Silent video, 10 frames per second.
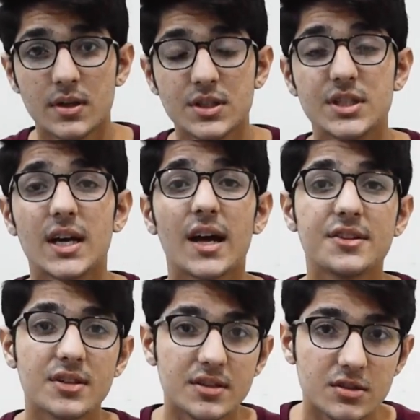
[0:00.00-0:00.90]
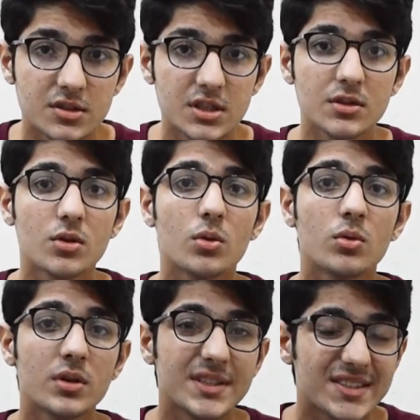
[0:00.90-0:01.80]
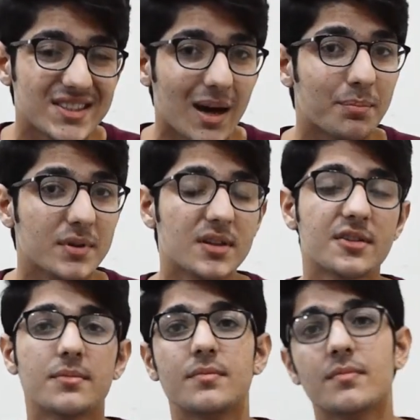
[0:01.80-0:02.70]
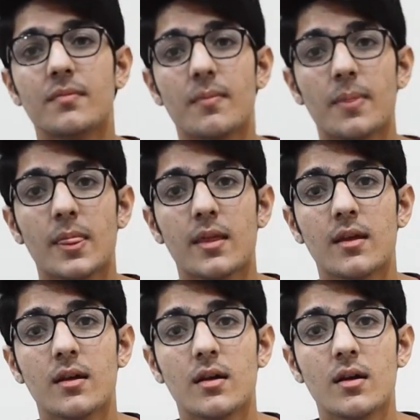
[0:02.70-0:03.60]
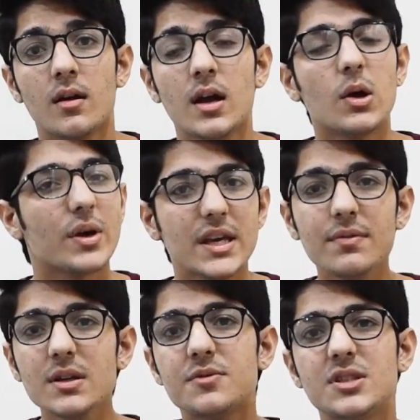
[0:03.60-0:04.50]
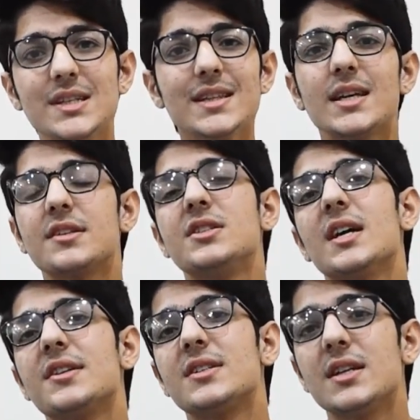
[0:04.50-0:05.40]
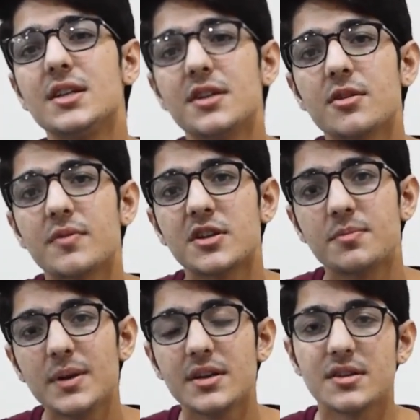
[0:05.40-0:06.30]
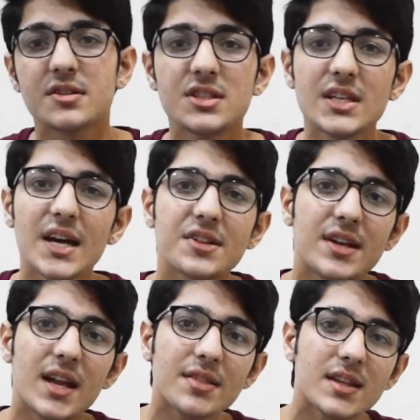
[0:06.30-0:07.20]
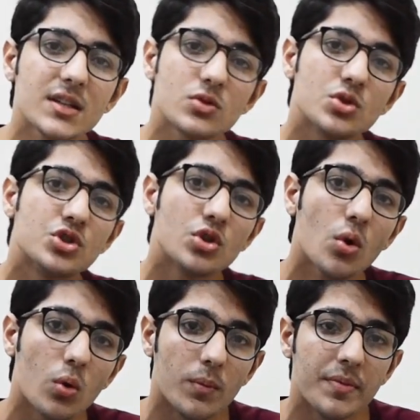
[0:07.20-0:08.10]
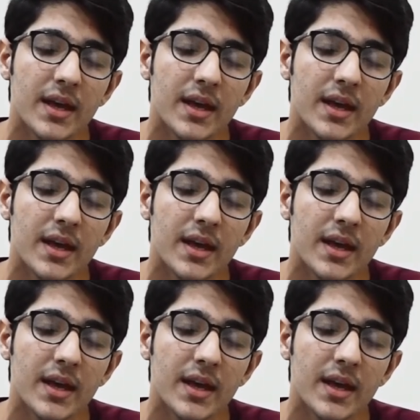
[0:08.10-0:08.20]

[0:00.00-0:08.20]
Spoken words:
She has 0 samples. Now, even if she thinks she has 10 years of experience, she has nothing to show.